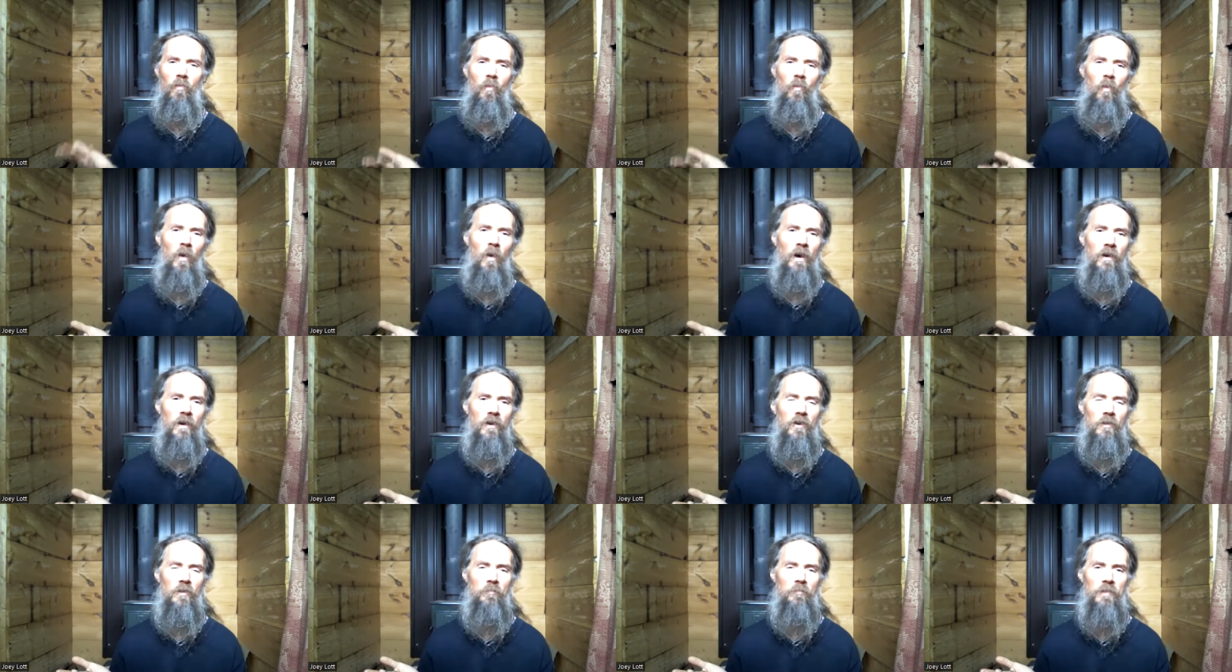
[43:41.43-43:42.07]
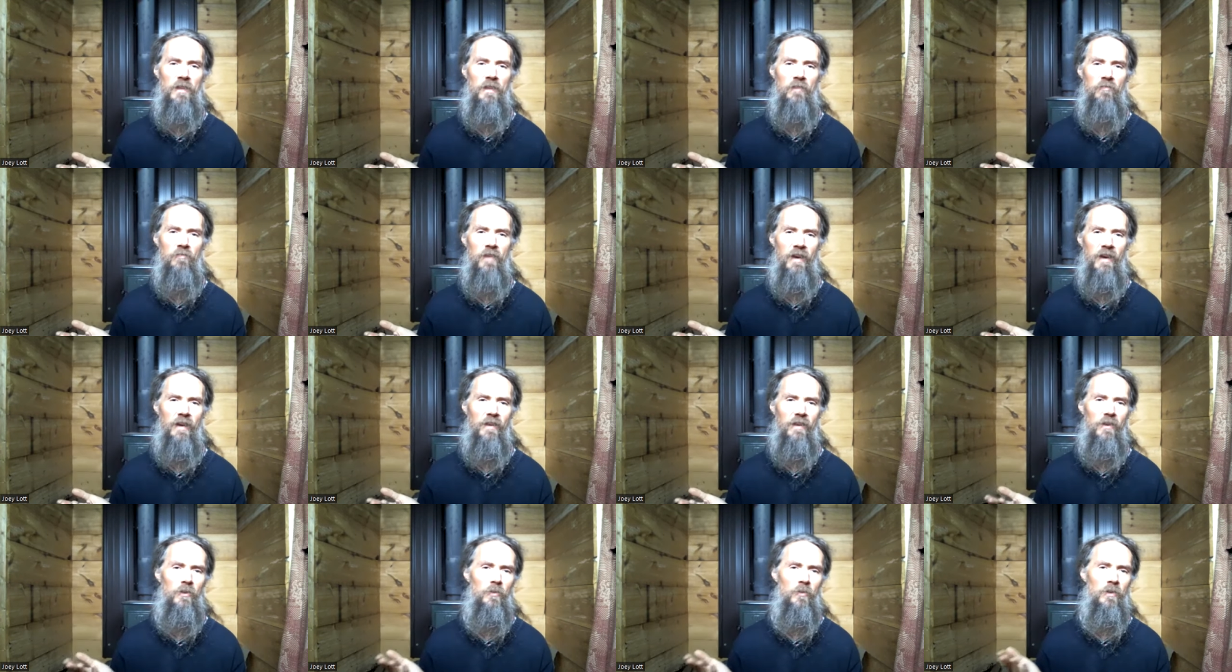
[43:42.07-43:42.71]
what could be the
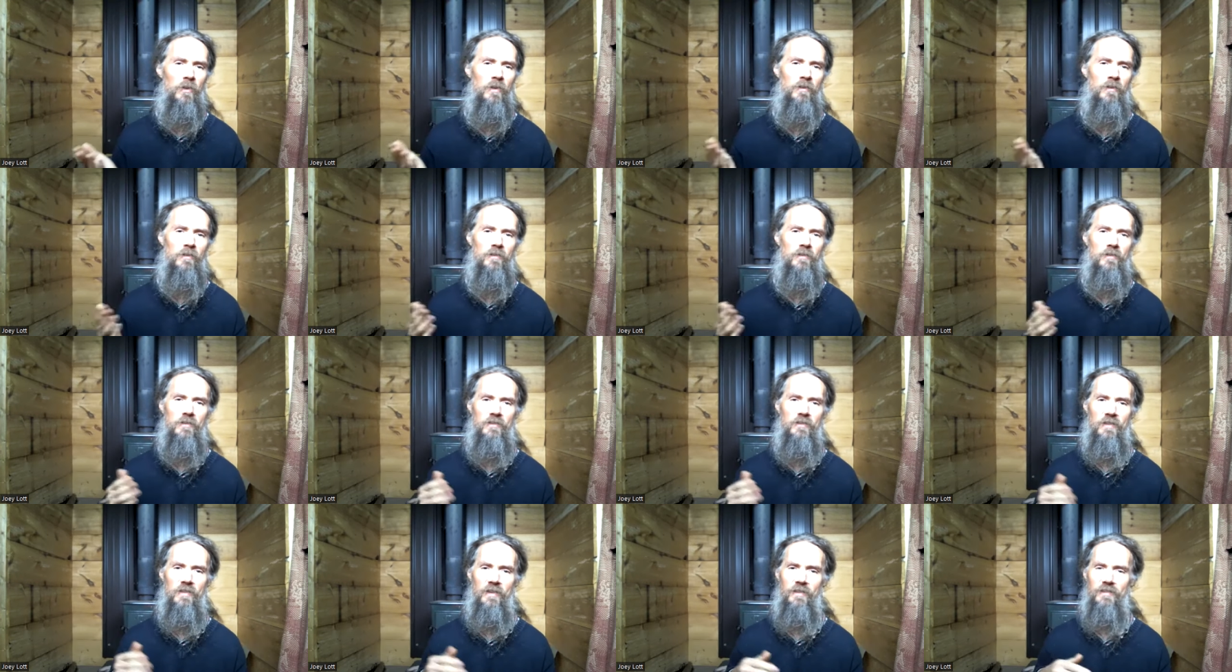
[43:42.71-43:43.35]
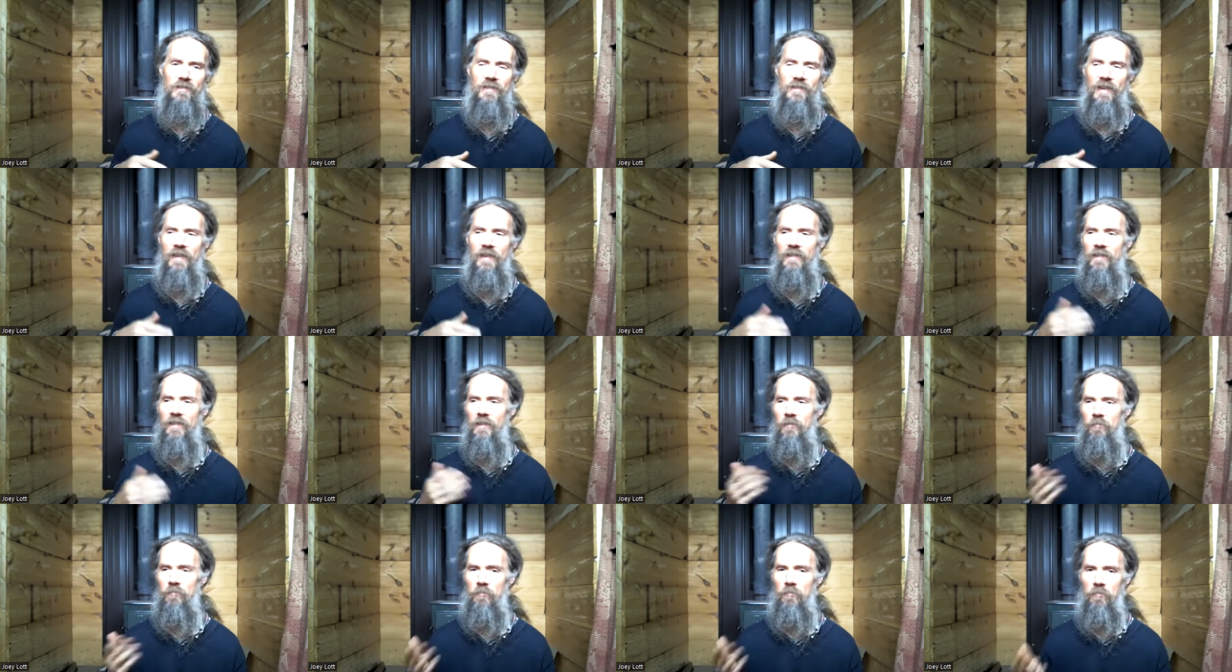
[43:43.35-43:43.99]
value in saying
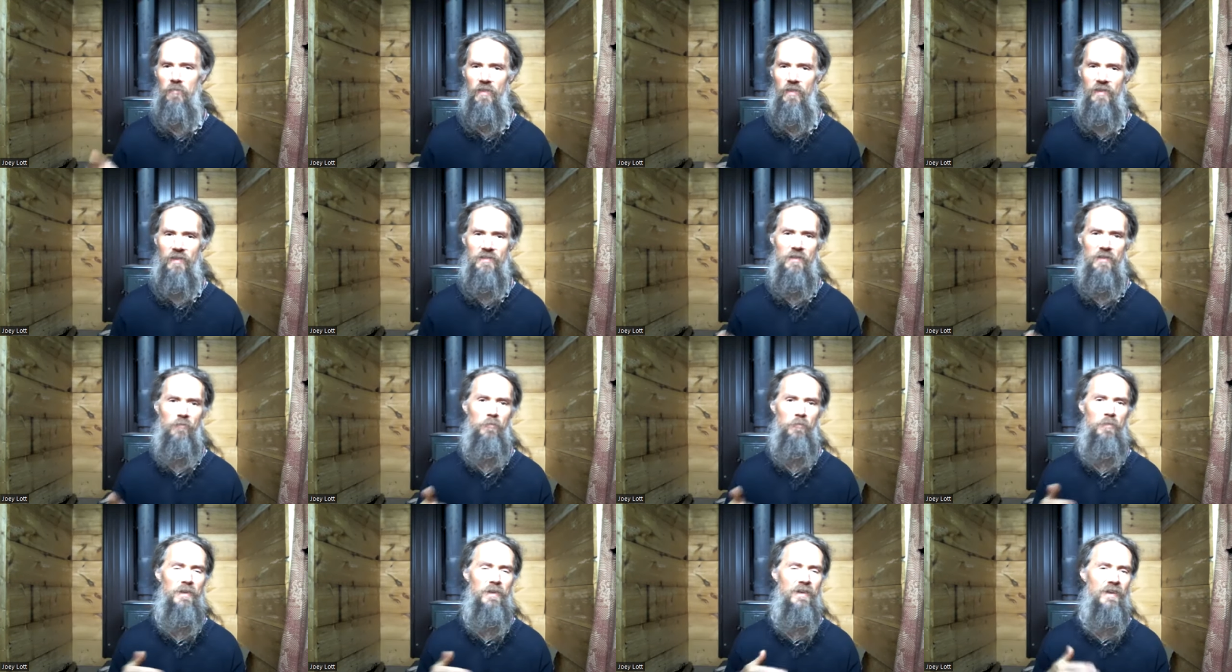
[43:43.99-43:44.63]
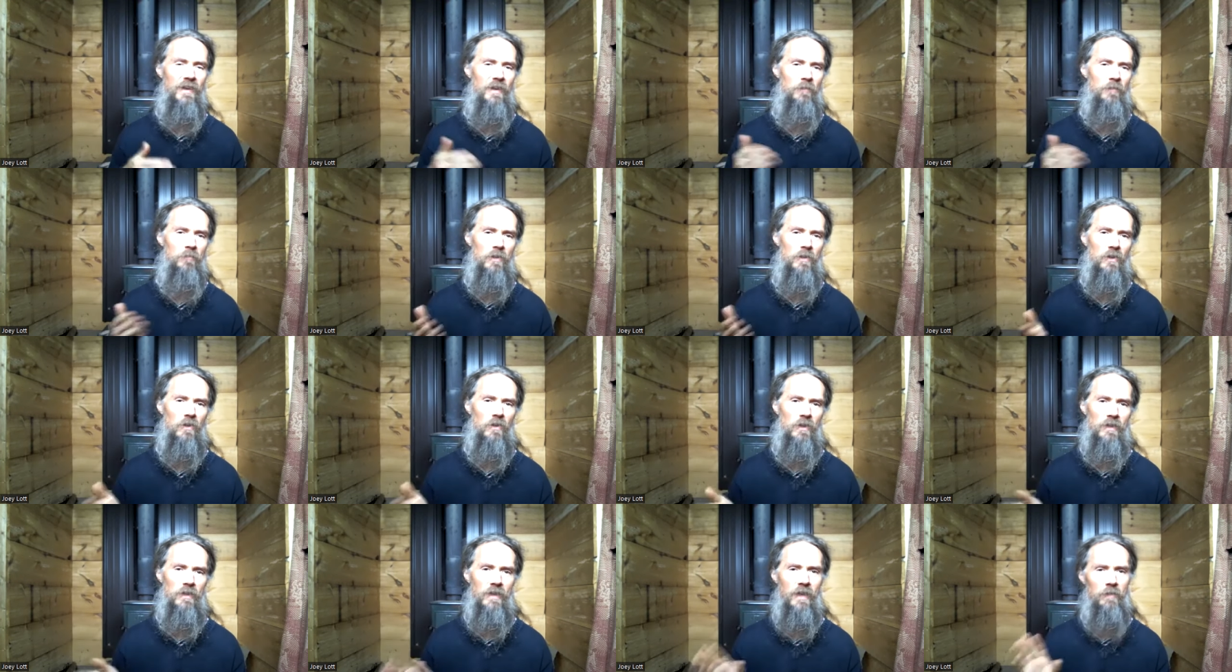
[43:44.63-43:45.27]
that things have a beginning,
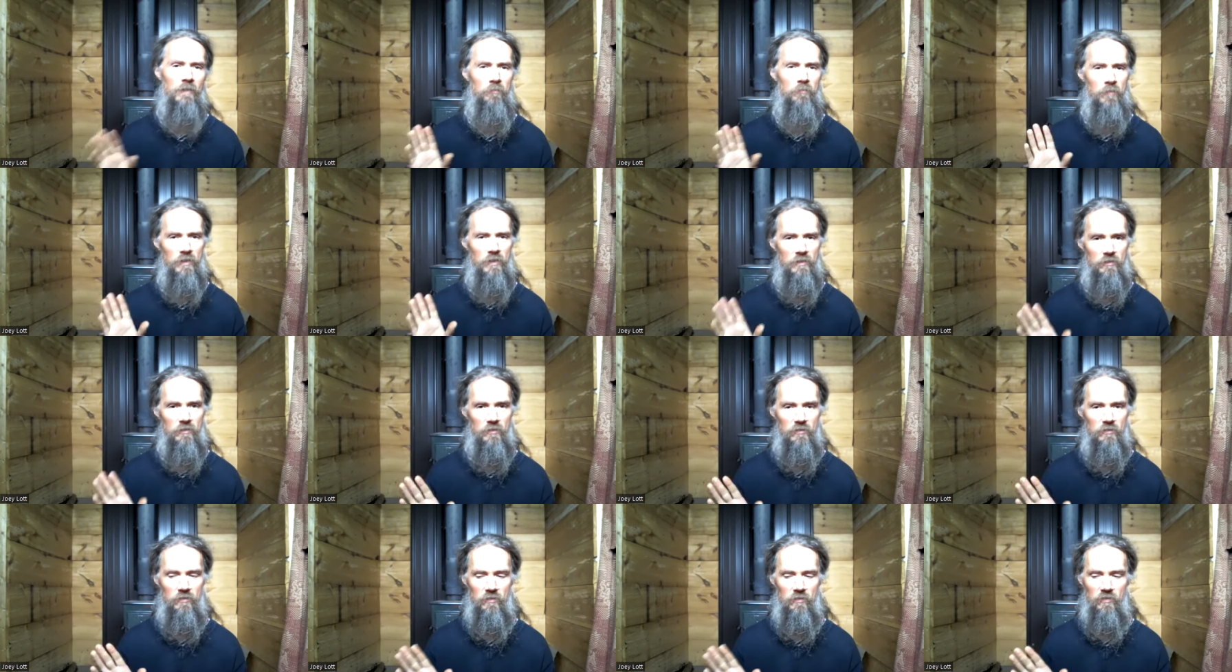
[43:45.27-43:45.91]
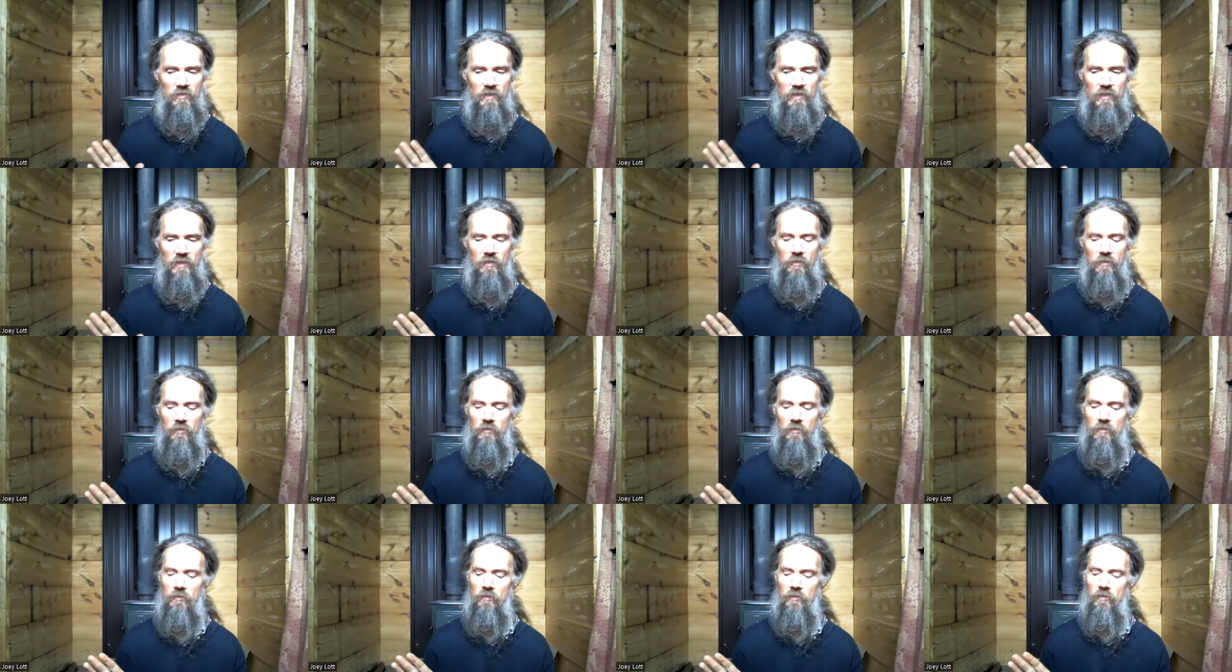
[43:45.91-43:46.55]
middle, and end, but just see
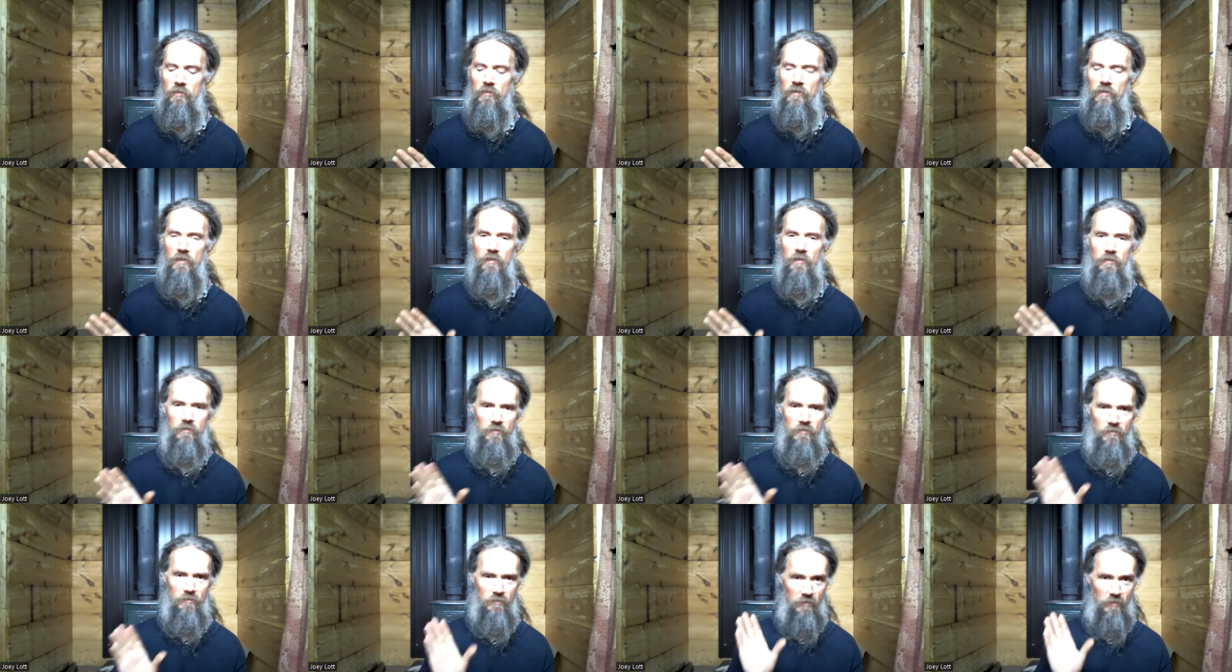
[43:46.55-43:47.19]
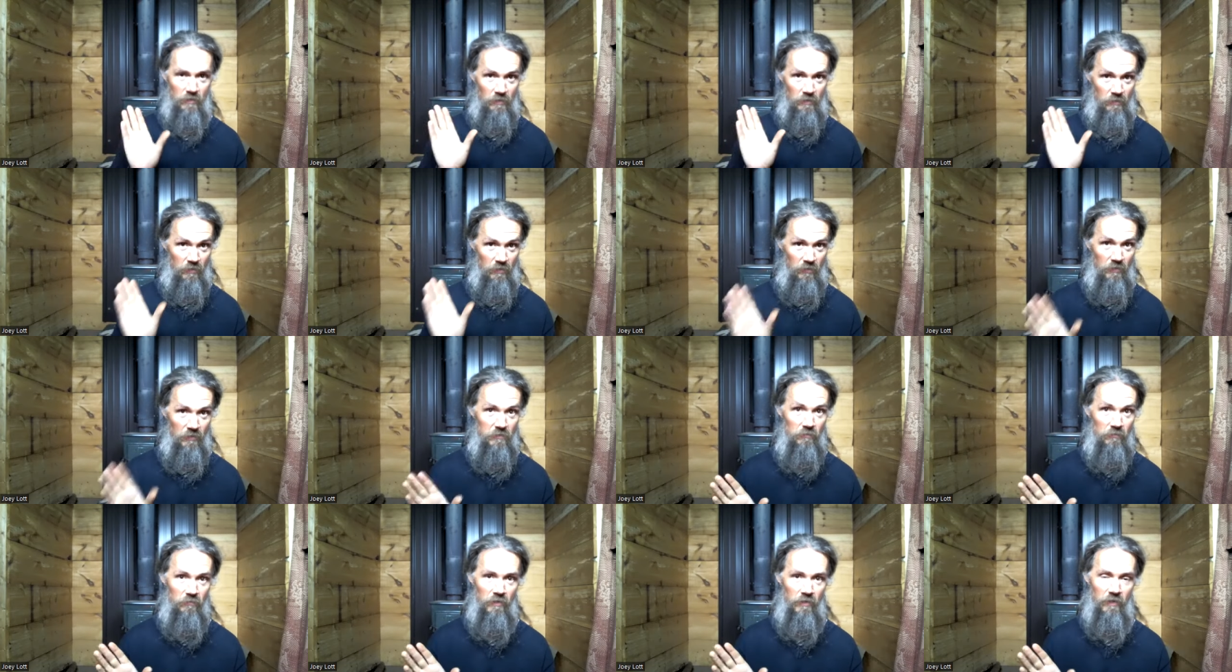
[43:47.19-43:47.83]
that that, that there
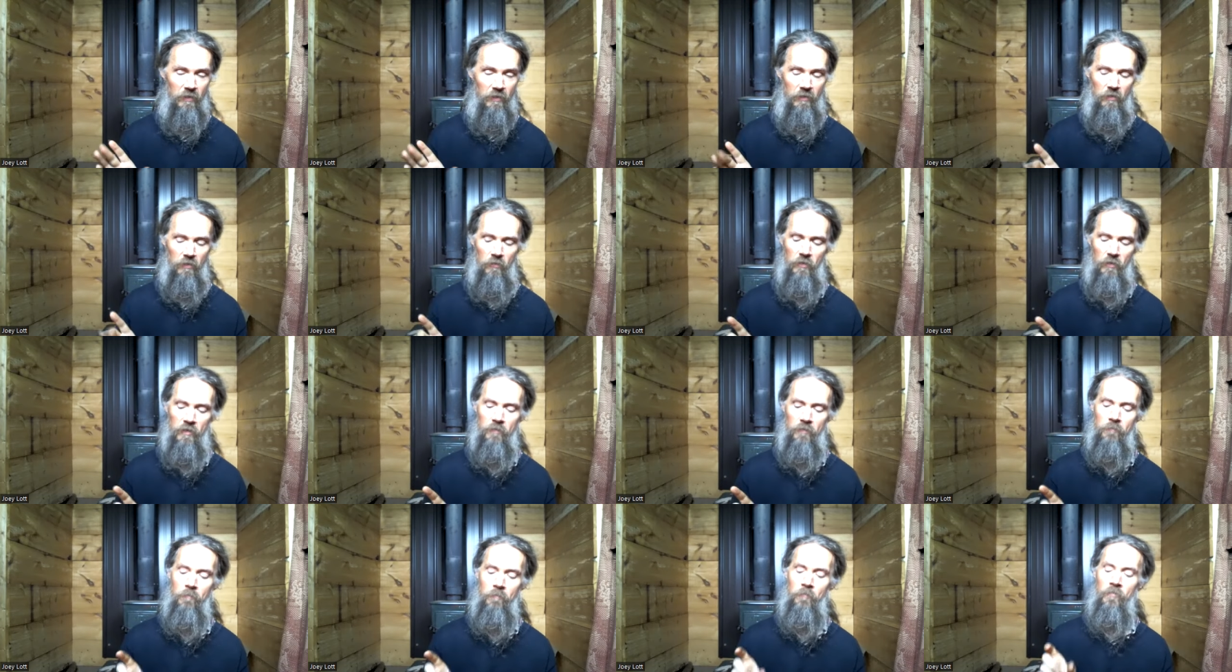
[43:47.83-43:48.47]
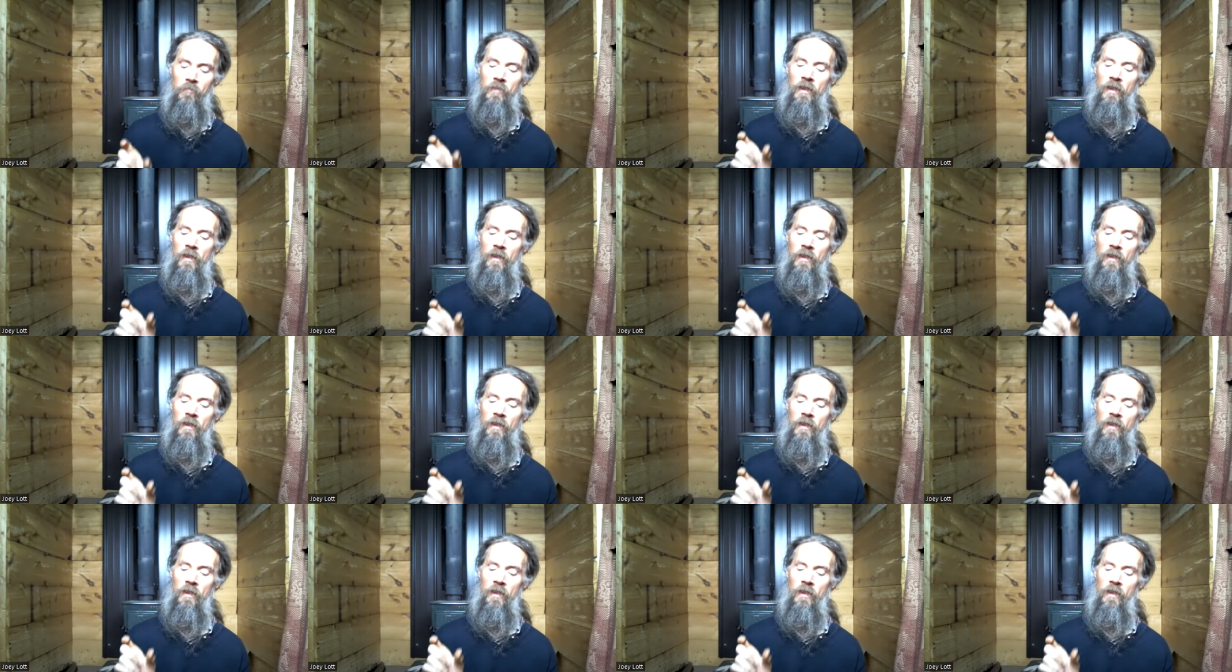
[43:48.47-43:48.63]
is value in it,